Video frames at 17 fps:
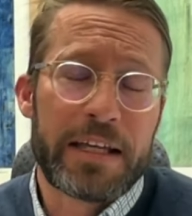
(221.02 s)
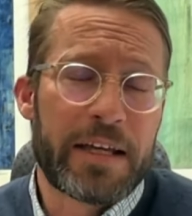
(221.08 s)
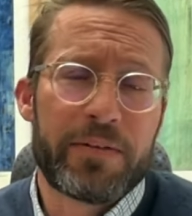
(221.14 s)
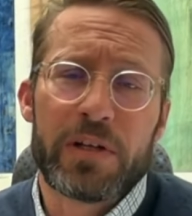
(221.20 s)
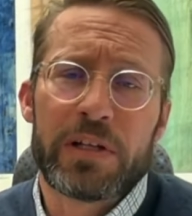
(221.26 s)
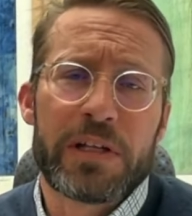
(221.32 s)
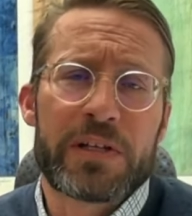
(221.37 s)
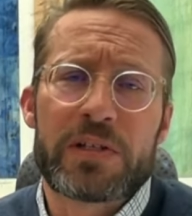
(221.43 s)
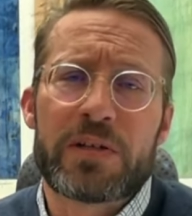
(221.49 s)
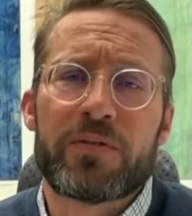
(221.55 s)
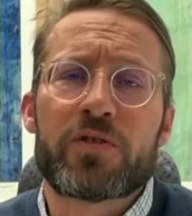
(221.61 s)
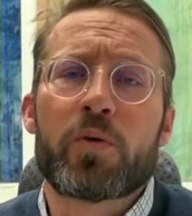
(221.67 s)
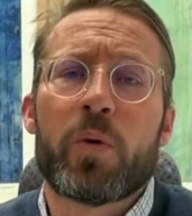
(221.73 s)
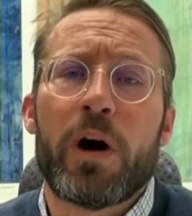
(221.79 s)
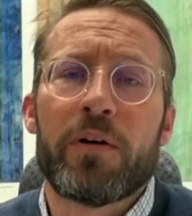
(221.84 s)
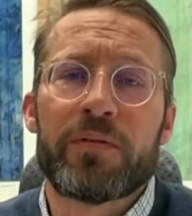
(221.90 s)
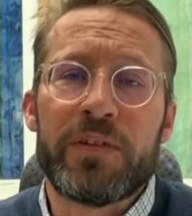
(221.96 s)
give you a list of
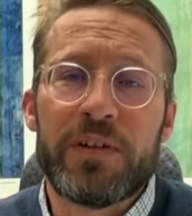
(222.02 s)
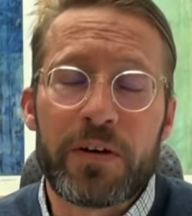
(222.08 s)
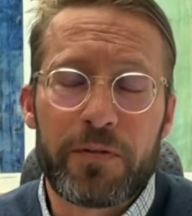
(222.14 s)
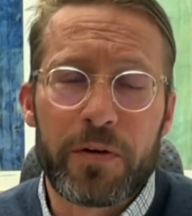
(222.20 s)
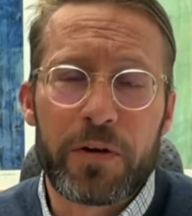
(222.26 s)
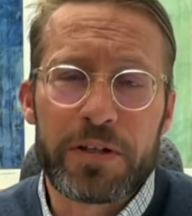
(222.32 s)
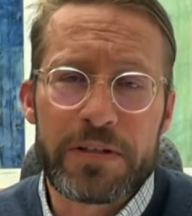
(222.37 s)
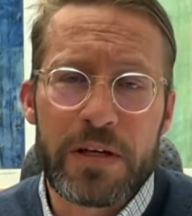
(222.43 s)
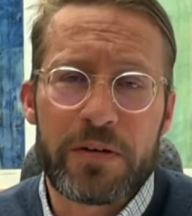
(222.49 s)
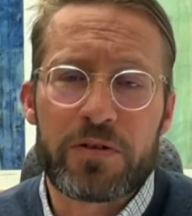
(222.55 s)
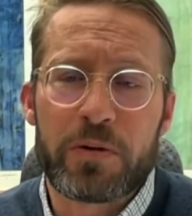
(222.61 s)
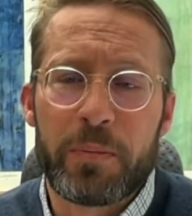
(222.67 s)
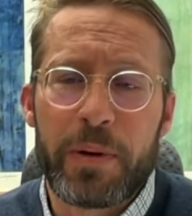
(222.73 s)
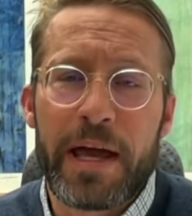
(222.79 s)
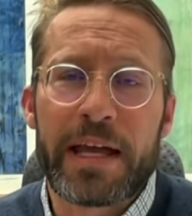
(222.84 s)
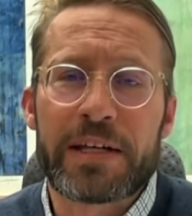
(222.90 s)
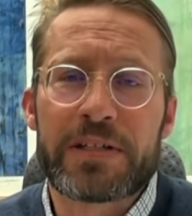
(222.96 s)
12 different
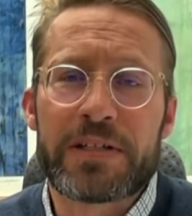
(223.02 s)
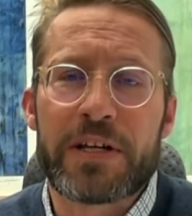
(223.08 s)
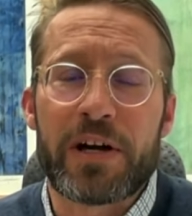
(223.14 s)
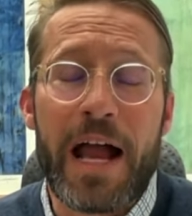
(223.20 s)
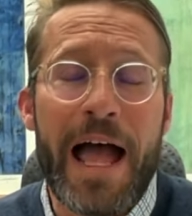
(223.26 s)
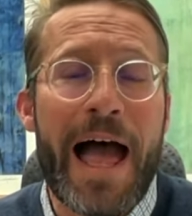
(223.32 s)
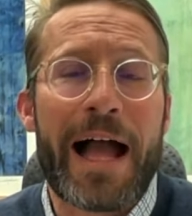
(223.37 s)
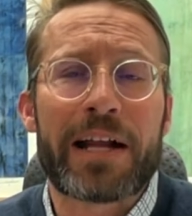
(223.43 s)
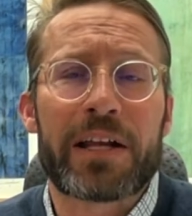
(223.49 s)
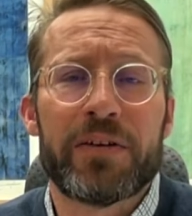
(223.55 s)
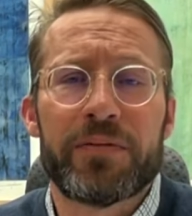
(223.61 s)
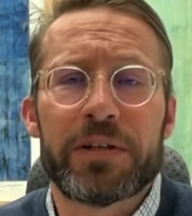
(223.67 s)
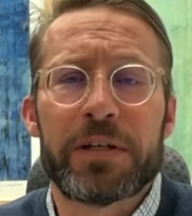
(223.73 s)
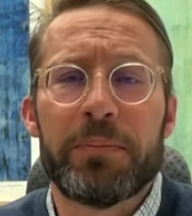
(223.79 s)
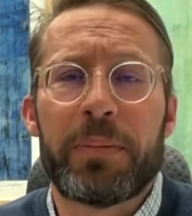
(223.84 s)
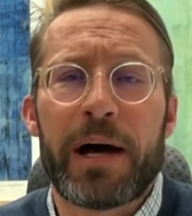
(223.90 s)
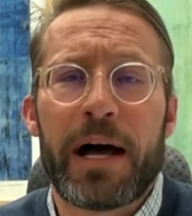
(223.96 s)
central banks that are
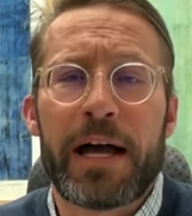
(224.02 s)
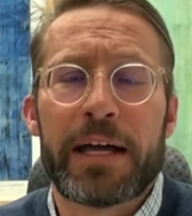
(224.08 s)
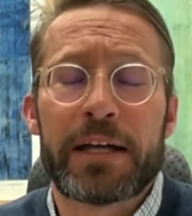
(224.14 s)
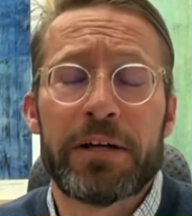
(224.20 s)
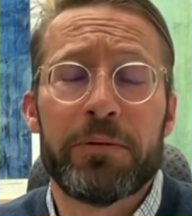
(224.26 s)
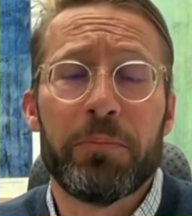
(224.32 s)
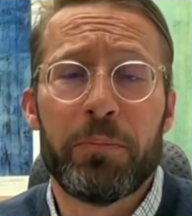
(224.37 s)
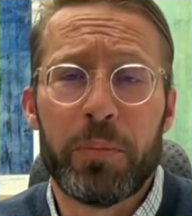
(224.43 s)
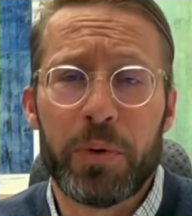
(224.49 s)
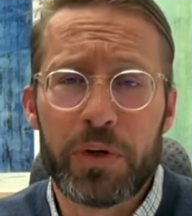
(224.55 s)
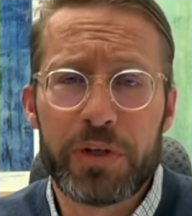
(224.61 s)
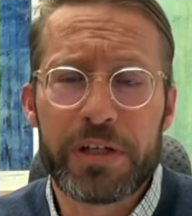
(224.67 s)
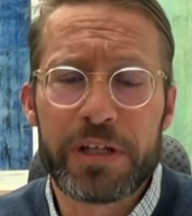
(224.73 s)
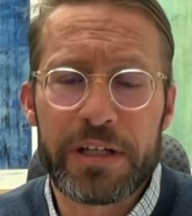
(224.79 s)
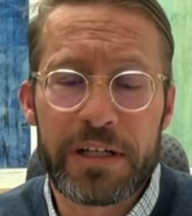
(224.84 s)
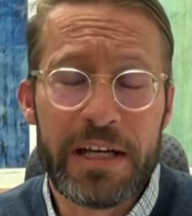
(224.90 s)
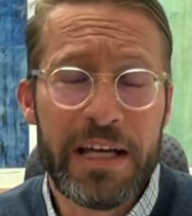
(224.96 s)
actively buying
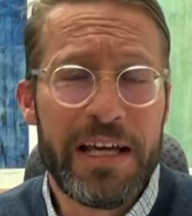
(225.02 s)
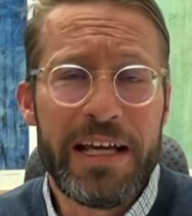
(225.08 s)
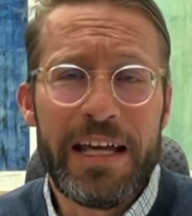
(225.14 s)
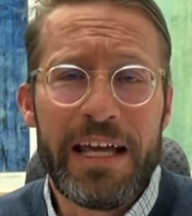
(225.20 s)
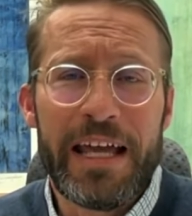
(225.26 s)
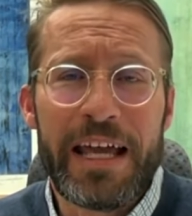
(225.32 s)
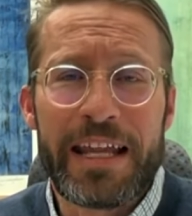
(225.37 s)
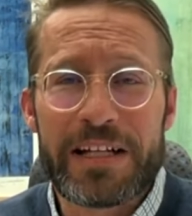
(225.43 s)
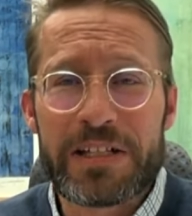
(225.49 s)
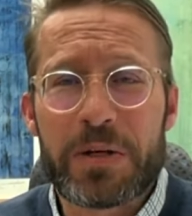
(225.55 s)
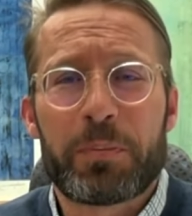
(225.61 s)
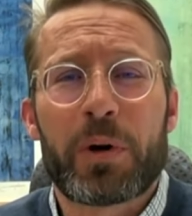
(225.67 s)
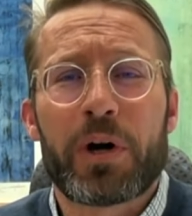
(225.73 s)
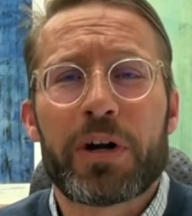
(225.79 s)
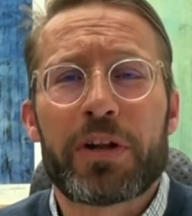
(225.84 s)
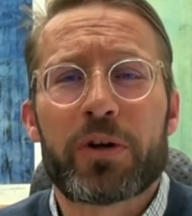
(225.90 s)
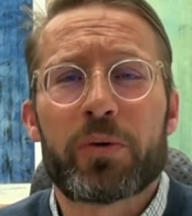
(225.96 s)
bullion and it's a
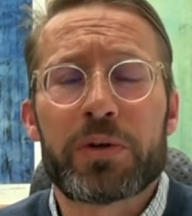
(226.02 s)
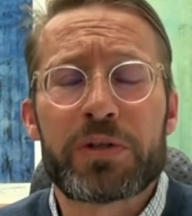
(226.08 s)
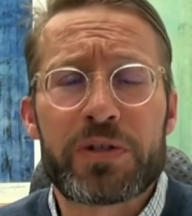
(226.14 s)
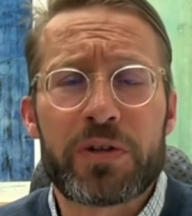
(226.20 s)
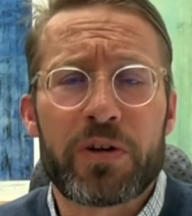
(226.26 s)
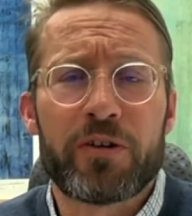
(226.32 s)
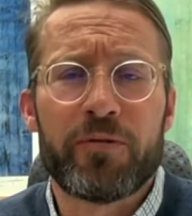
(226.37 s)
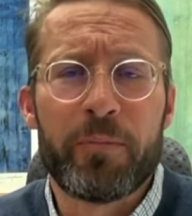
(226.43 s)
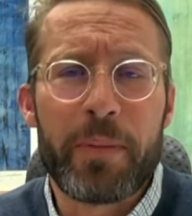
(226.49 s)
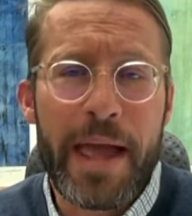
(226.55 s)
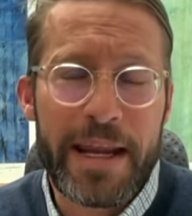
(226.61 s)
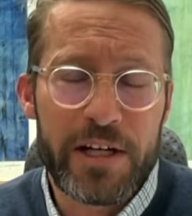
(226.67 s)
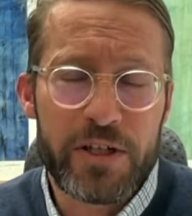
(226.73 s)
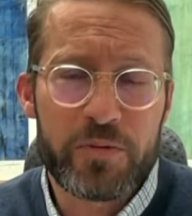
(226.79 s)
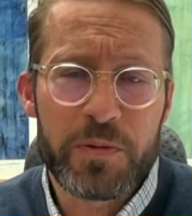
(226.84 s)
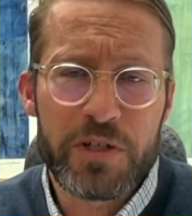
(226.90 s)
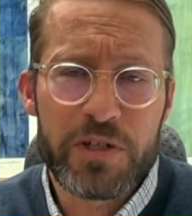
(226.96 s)
part of their reserve
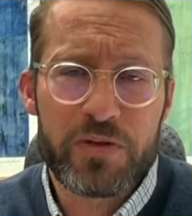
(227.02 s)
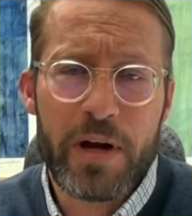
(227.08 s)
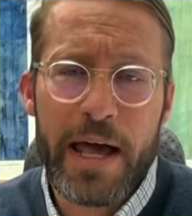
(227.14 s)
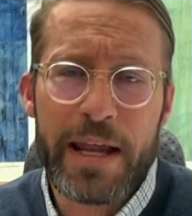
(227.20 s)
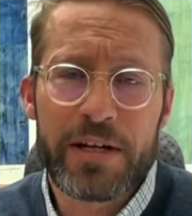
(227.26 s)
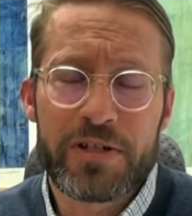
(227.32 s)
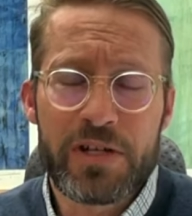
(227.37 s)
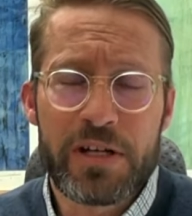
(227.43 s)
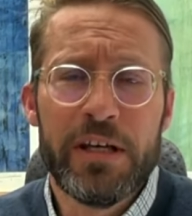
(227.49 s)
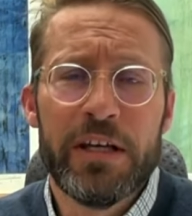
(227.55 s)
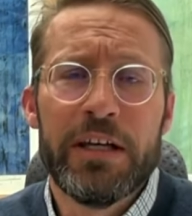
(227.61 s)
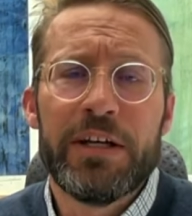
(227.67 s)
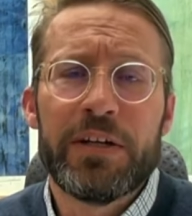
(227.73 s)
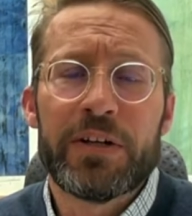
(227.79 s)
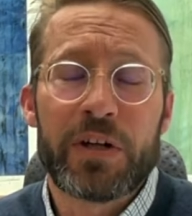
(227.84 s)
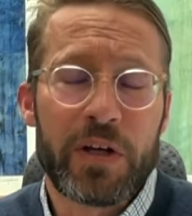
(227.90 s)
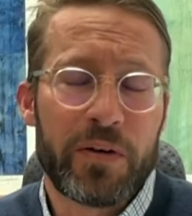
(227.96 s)
management strategy
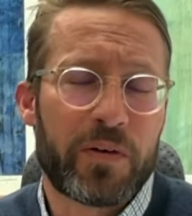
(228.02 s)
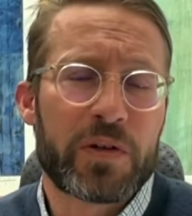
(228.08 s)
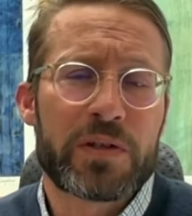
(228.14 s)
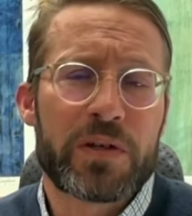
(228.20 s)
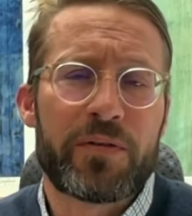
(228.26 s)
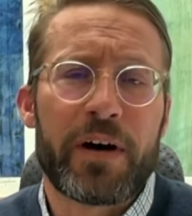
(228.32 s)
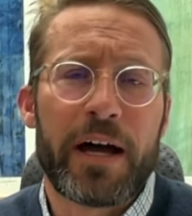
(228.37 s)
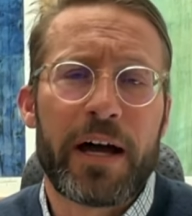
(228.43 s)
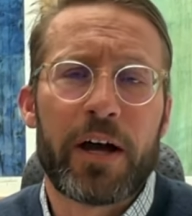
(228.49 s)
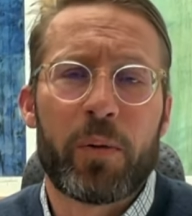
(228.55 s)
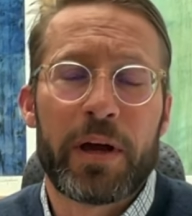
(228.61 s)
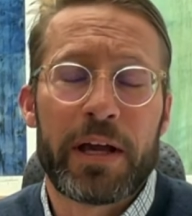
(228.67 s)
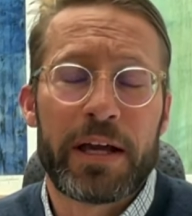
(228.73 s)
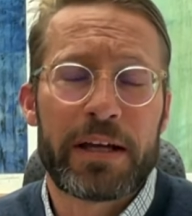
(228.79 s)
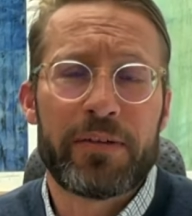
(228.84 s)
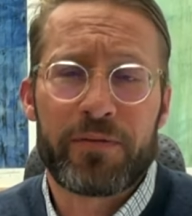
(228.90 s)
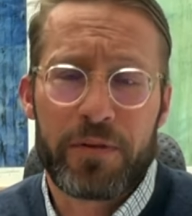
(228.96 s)
to diversify
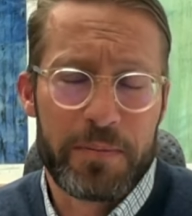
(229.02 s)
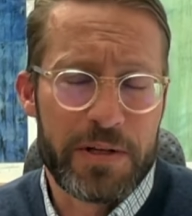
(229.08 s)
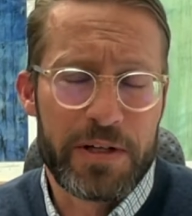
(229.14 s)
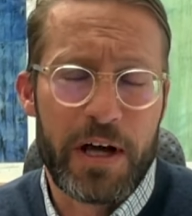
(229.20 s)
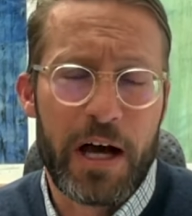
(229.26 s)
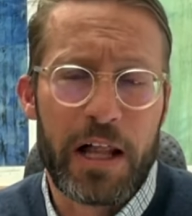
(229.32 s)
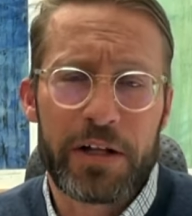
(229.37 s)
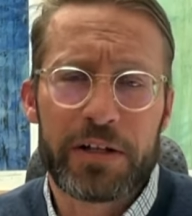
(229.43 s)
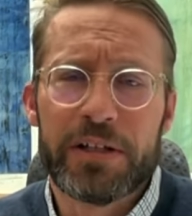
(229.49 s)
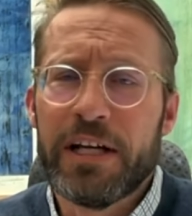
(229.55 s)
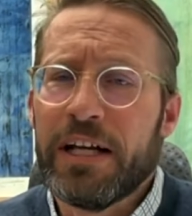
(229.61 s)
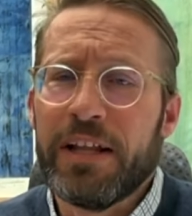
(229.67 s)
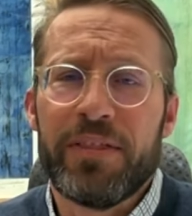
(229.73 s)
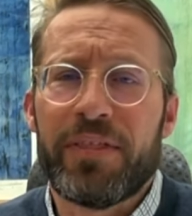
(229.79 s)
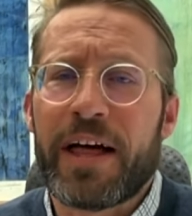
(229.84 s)
away from the dollar.